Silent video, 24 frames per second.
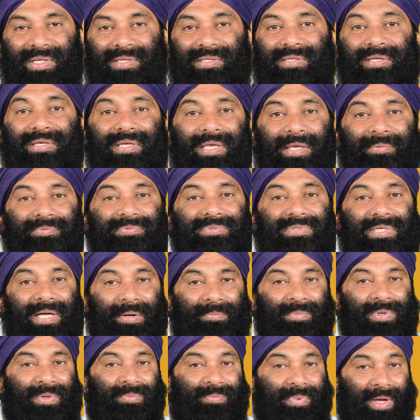It keeps
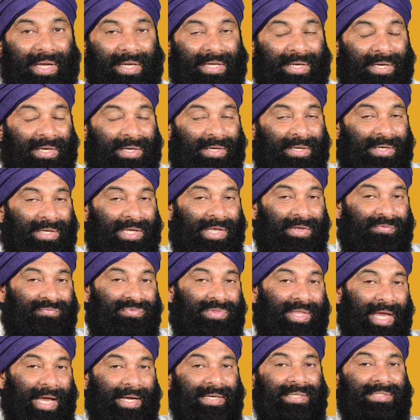coming back.
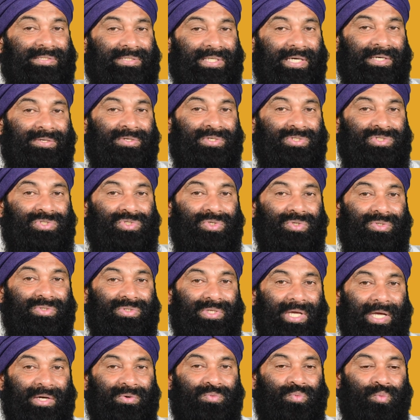If that is
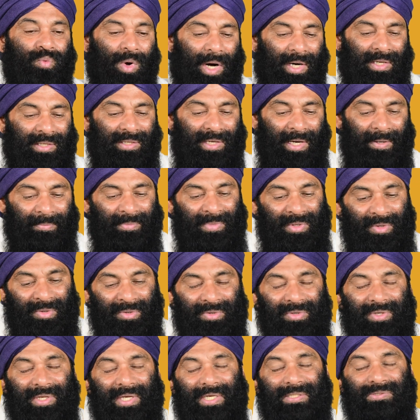understood, that one
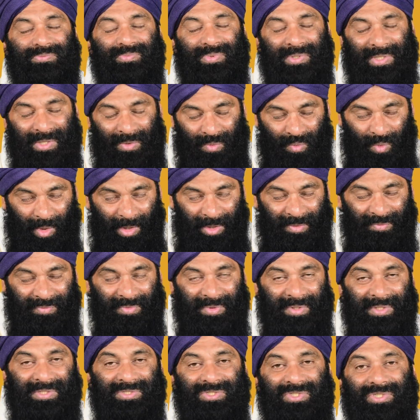community has become one of
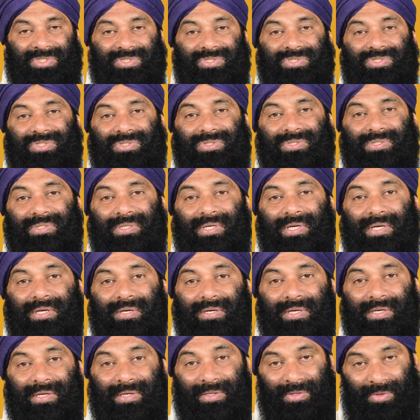the richest
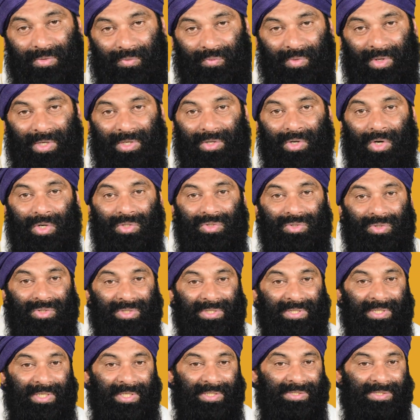in the world, not only in